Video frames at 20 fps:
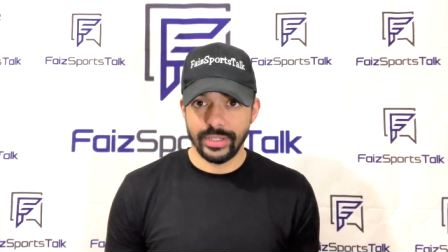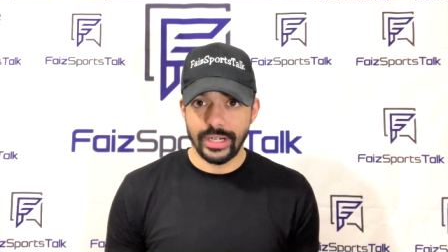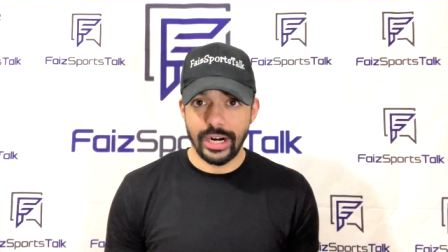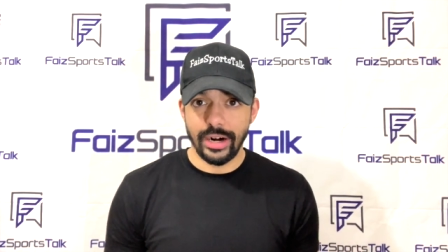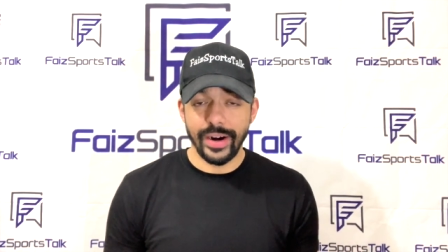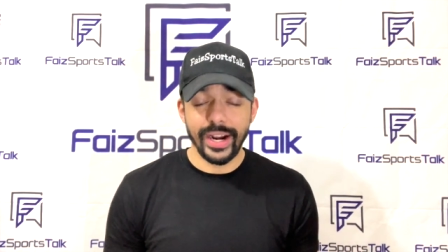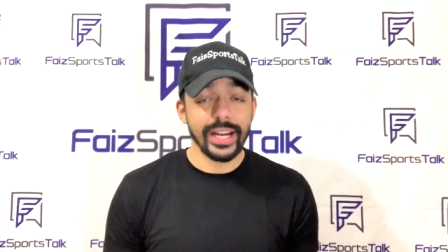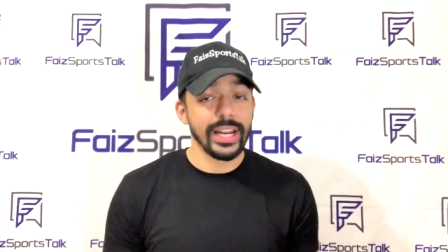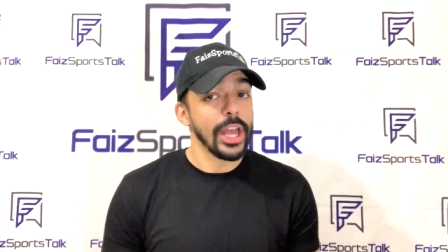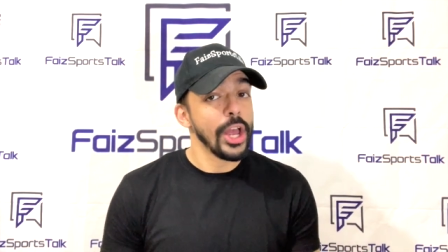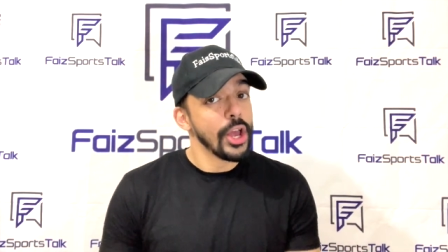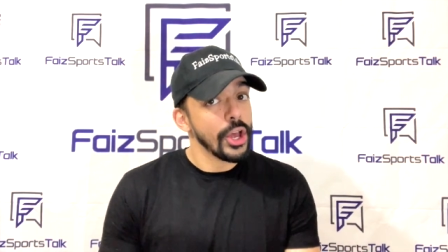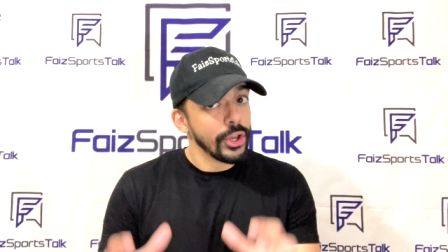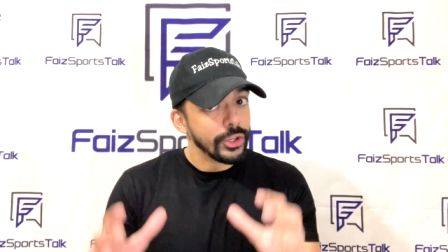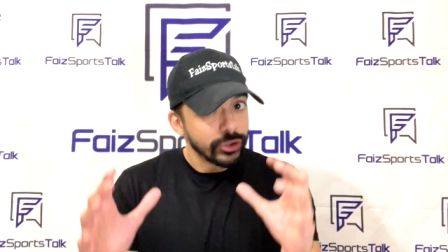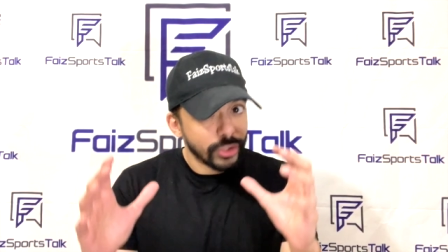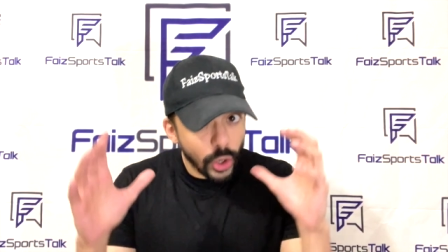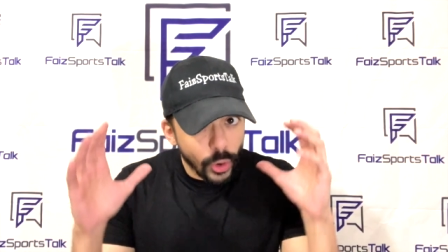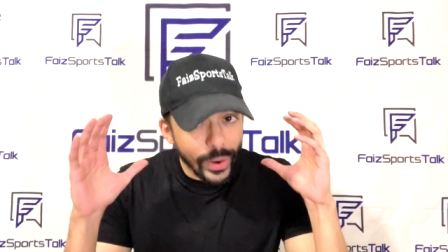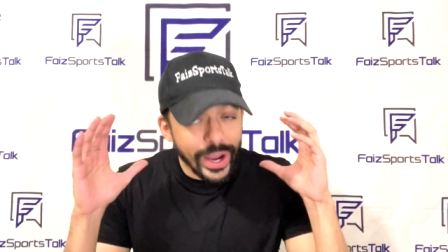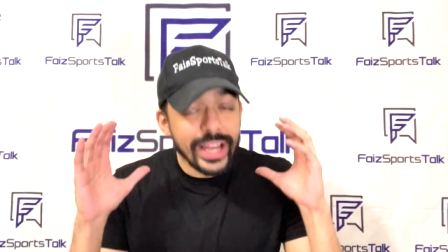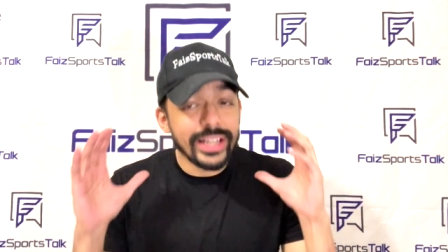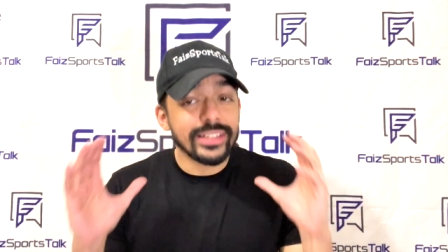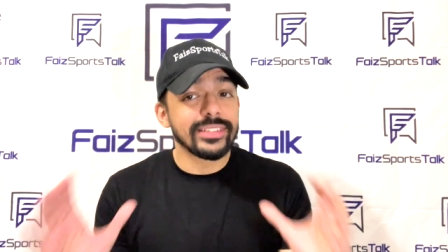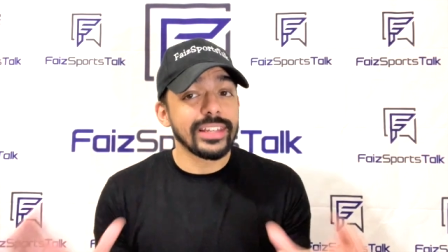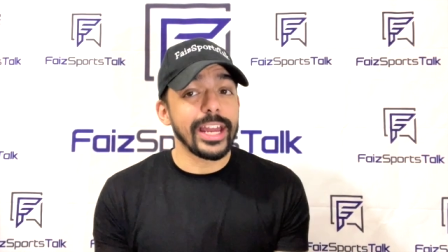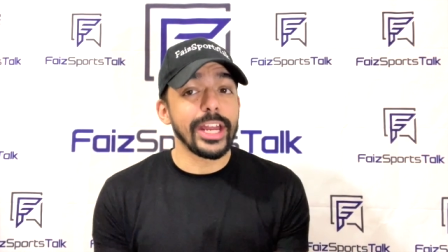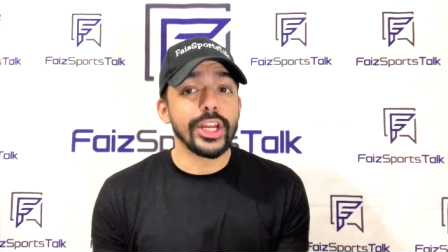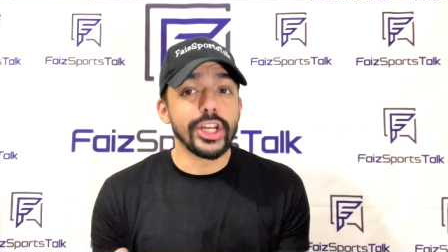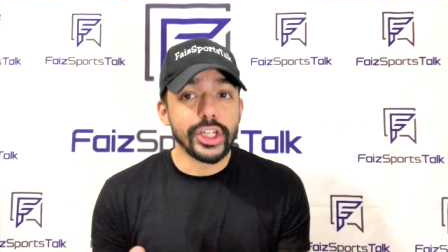All right. So it's
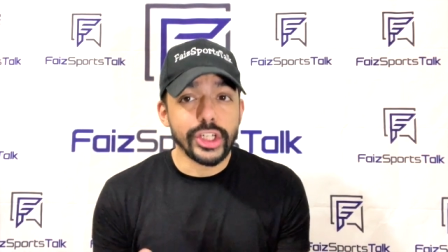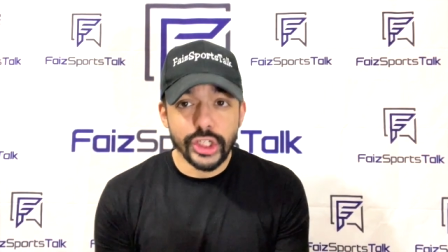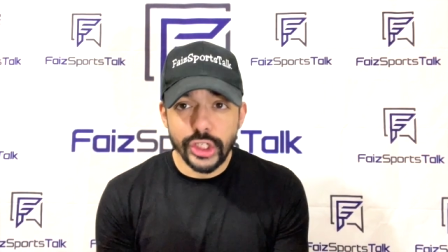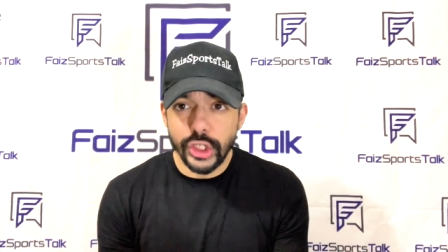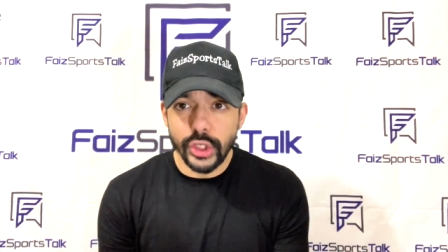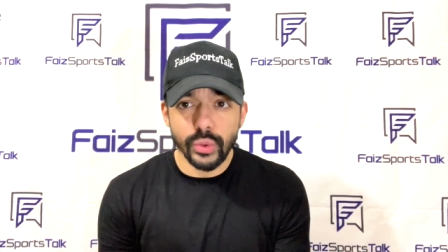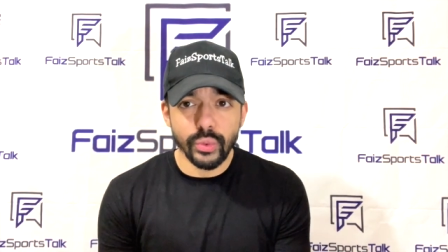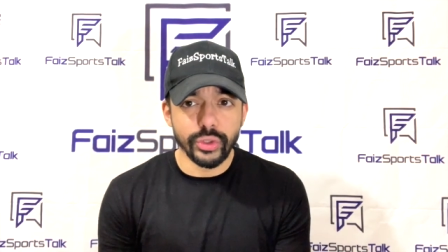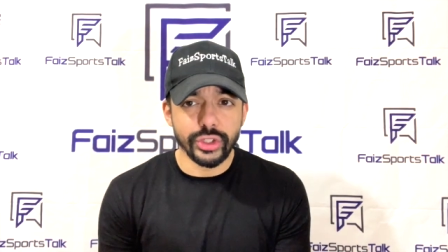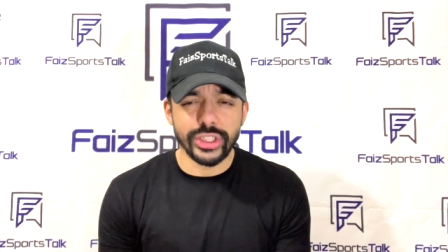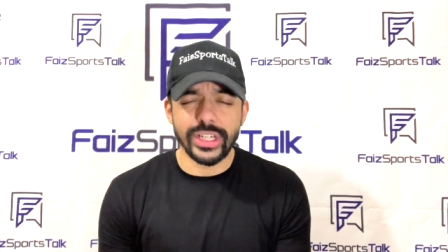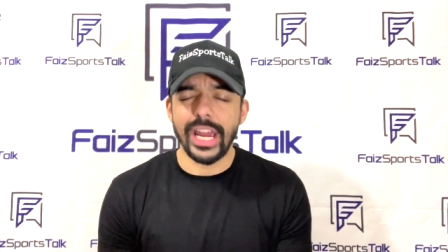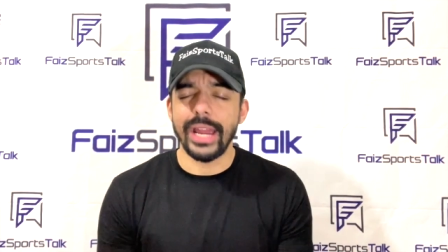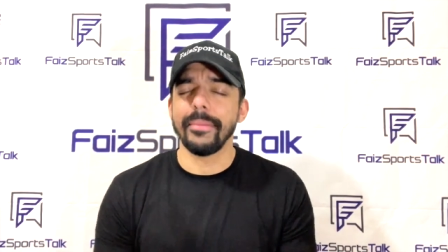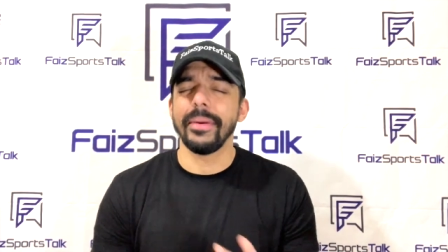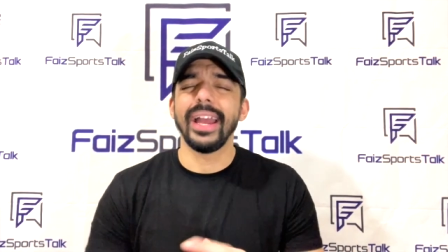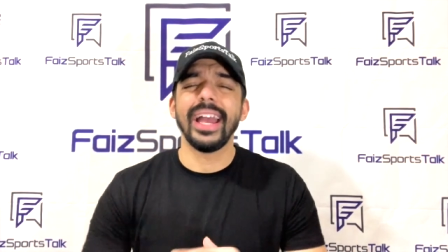a huge game.